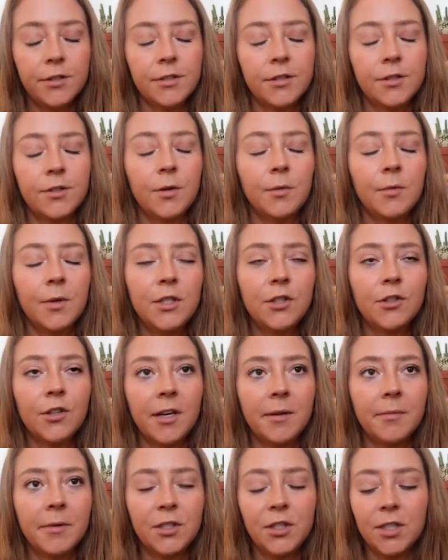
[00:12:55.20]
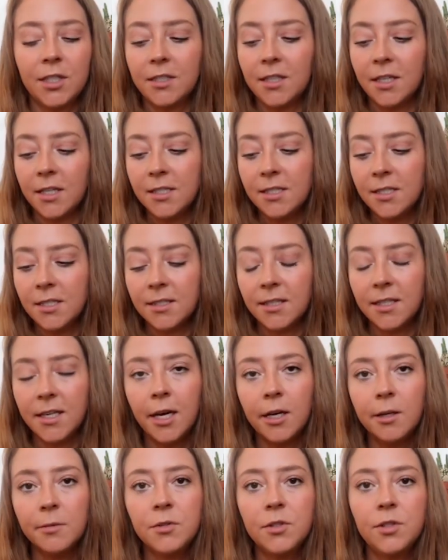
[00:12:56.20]
So what dry brushing does is it
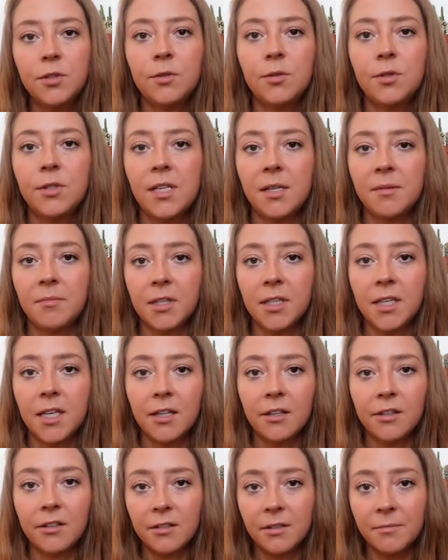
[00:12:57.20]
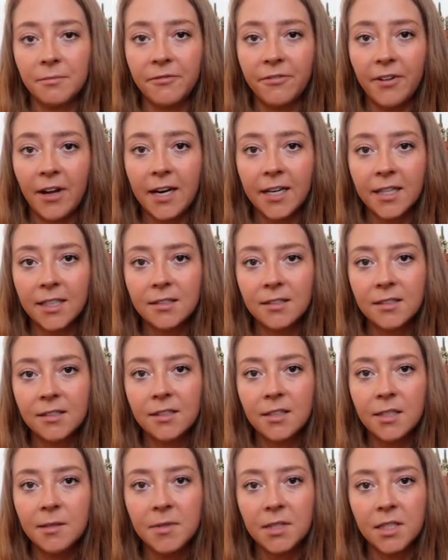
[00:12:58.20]
helps to stimulate your lymphatic
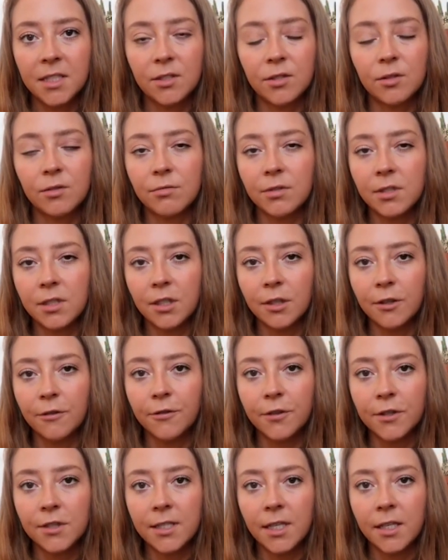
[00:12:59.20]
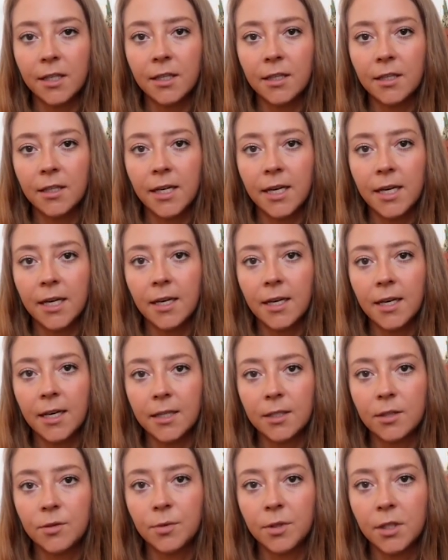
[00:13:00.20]
system, and this is really good for cellulite,
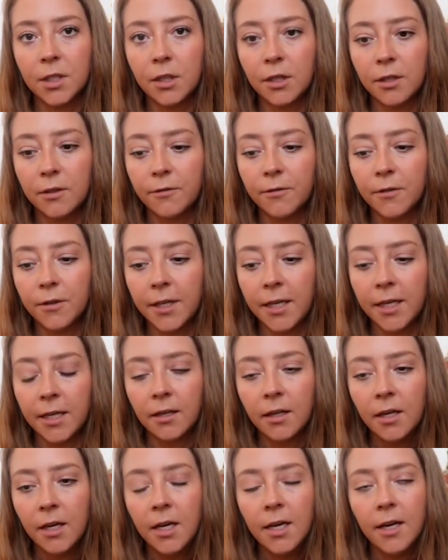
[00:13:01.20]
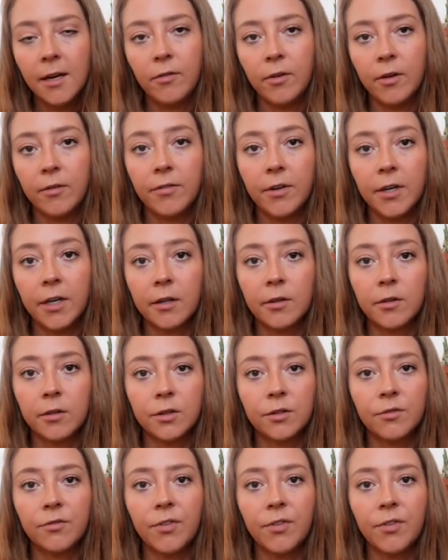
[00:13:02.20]
and it's really good for like if you have varicose